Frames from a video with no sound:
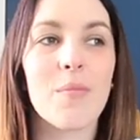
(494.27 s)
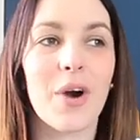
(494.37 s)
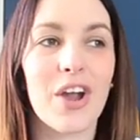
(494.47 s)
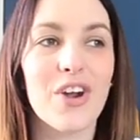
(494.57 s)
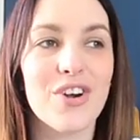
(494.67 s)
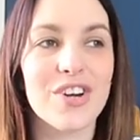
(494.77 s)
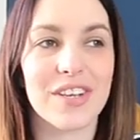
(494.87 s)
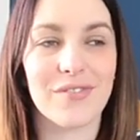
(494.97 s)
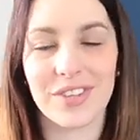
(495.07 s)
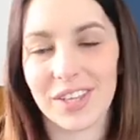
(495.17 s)
But I heard
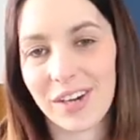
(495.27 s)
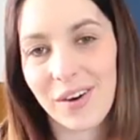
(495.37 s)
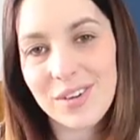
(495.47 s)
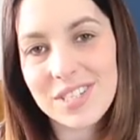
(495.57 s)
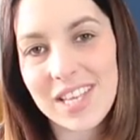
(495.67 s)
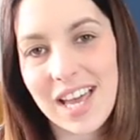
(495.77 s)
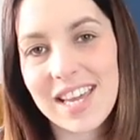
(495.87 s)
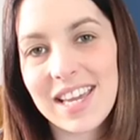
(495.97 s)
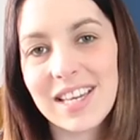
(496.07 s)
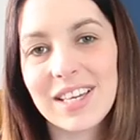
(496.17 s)
everything I was
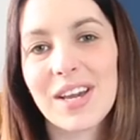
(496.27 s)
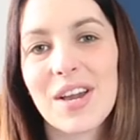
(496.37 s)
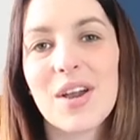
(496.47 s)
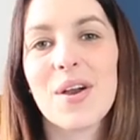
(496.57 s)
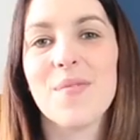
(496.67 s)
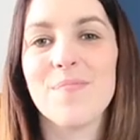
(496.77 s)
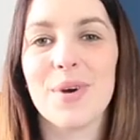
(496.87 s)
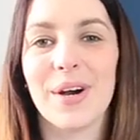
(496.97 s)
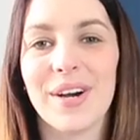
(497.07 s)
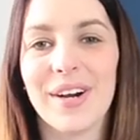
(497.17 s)
saying.
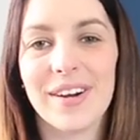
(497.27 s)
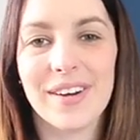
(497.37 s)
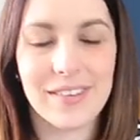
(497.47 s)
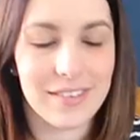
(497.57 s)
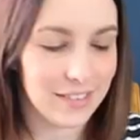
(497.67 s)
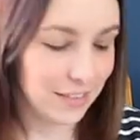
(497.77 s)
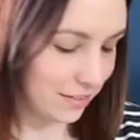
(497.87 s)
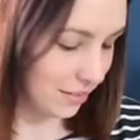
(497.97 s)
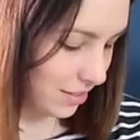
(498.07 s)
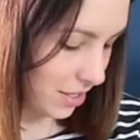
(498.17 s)
But
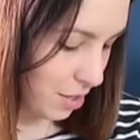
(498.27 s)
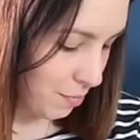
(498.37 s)
are you